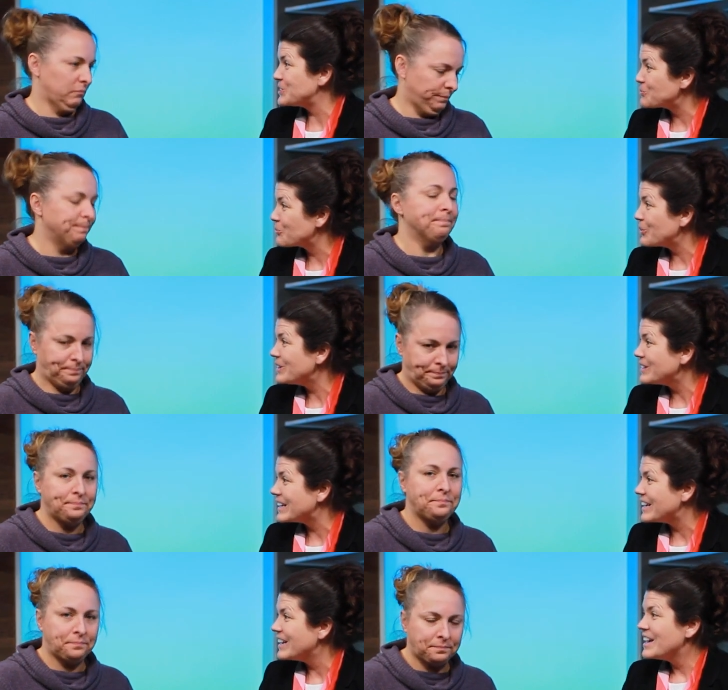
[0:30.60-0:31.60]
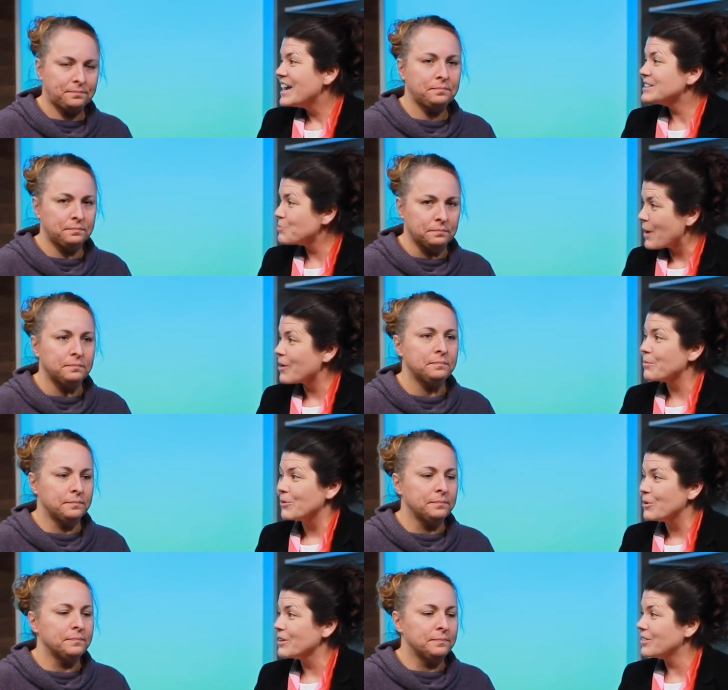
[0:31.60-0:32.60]
Speaker 1: just mm-hmm. really inspired me
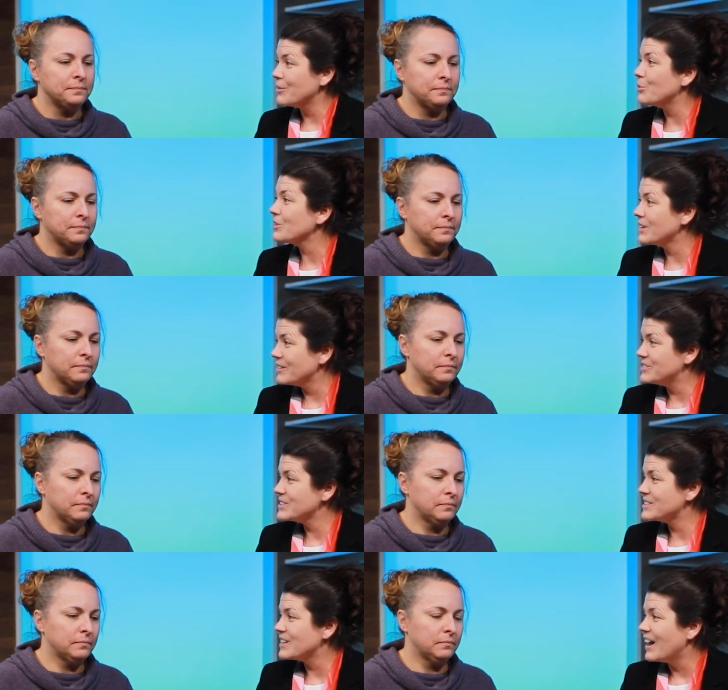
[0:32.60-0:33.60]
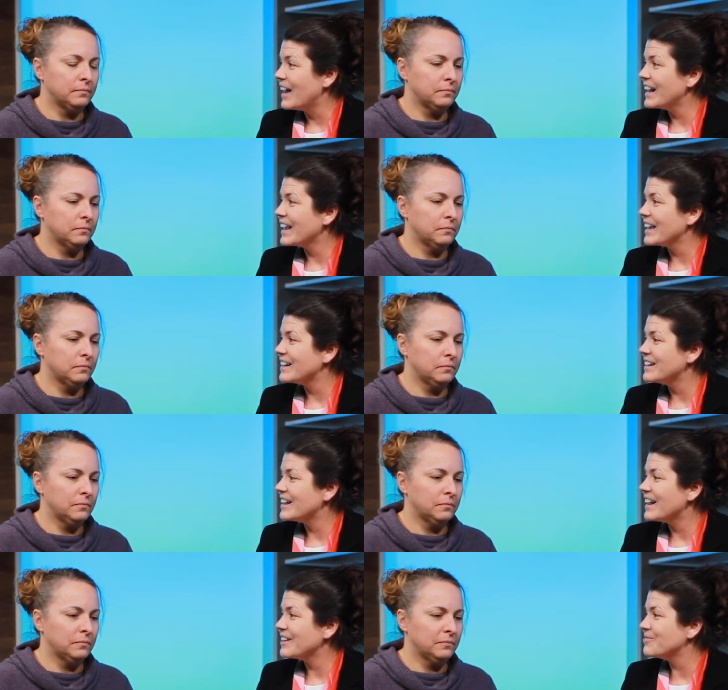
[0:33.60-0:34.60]
with the book that I've just done. And uh,
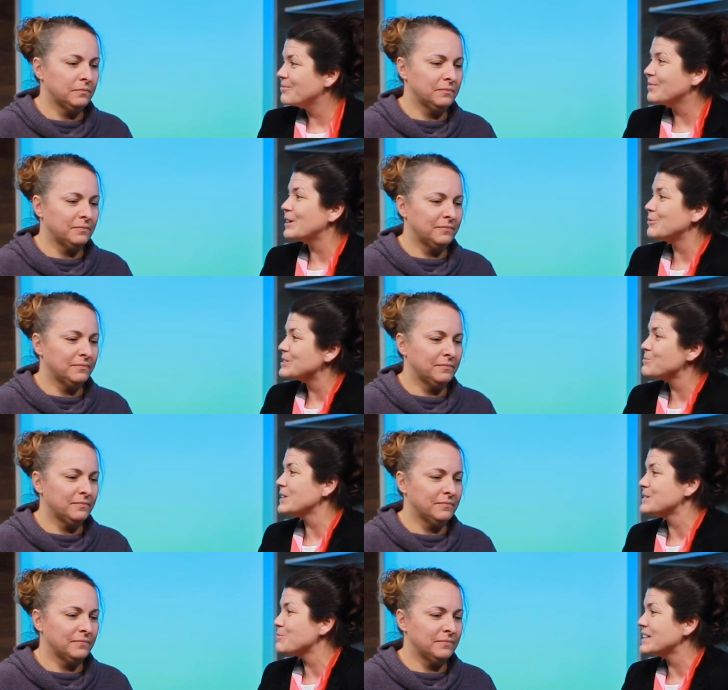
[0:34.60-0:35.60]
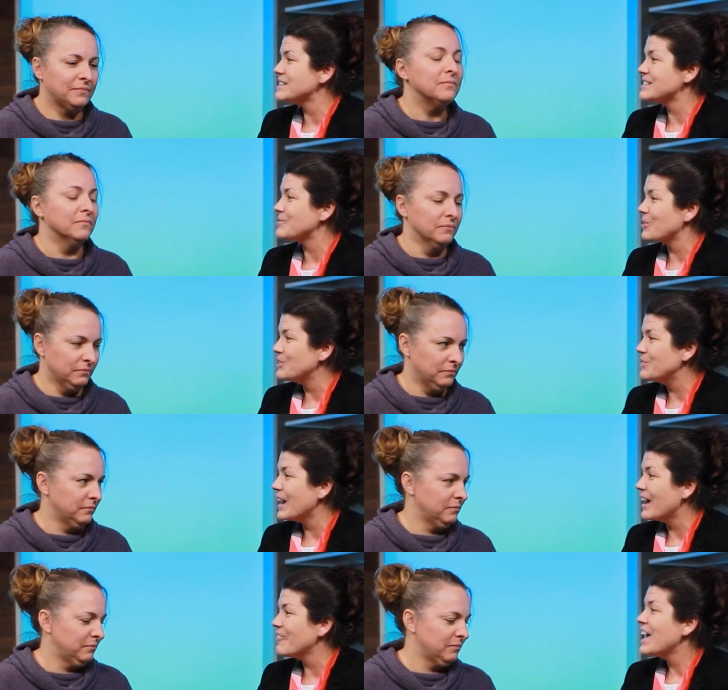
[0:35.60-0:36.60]
I've been able to speak at some places where you
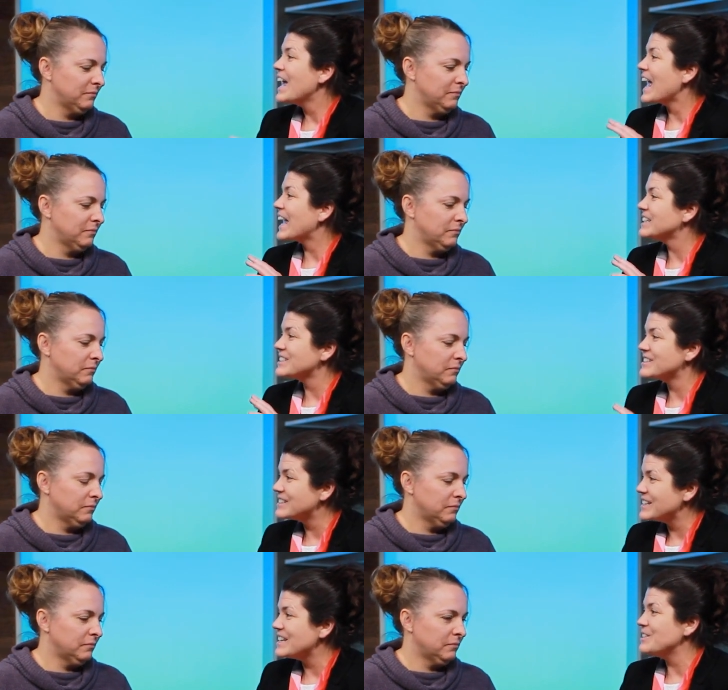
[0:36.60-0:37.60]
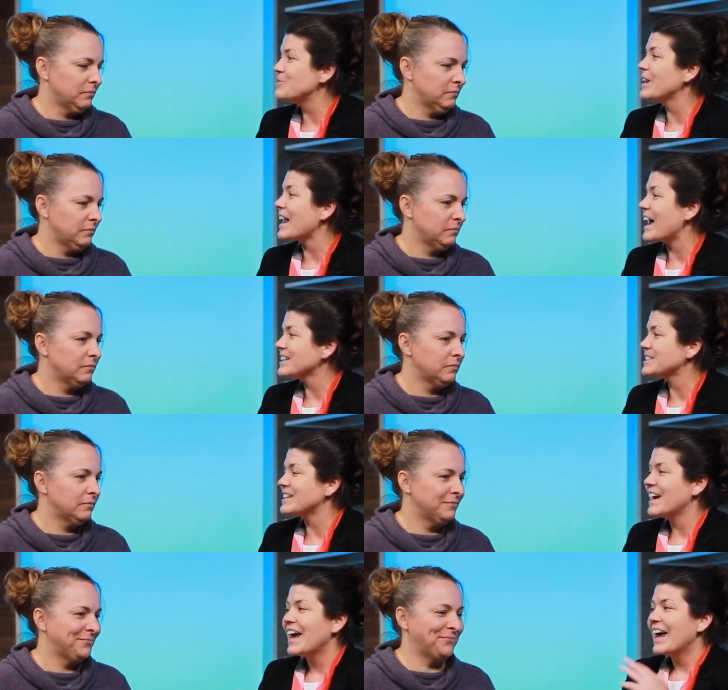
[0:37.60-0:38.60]
have and just see you in action.
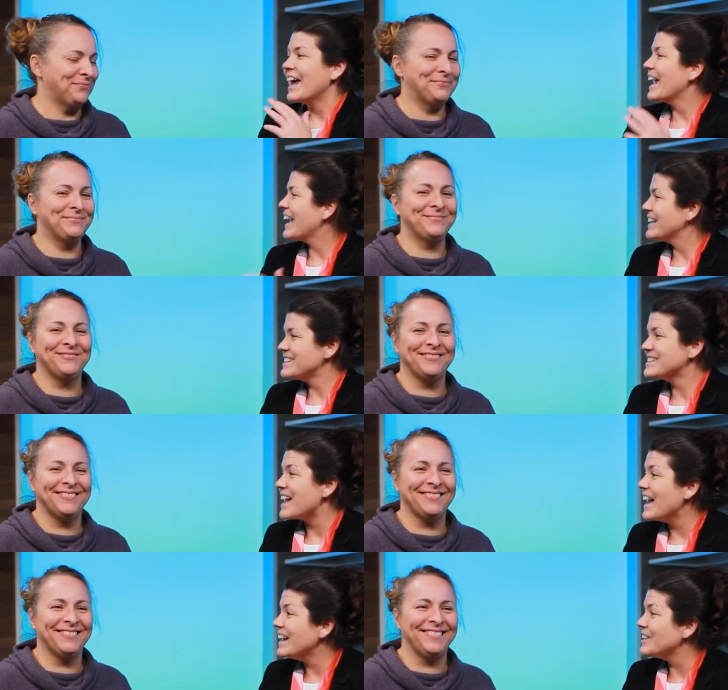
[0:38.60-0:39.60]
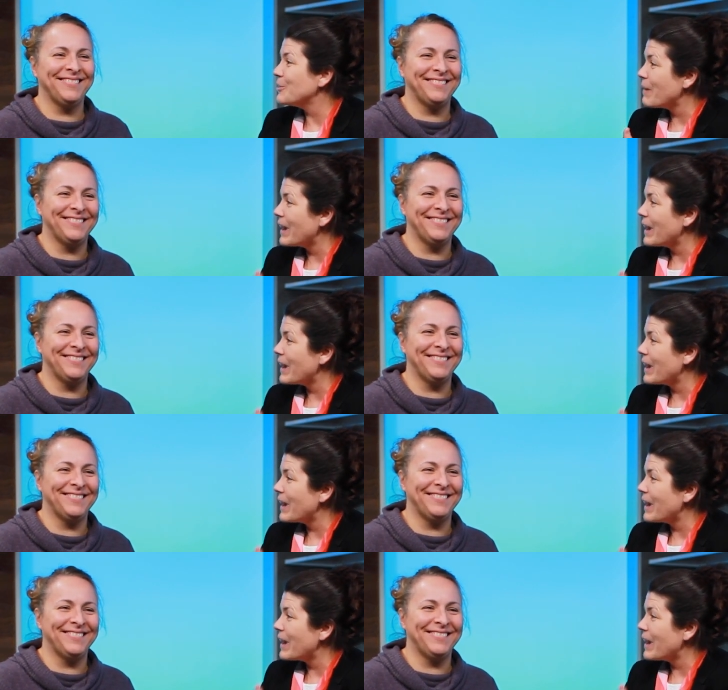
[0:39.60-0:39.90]
It's exciting. your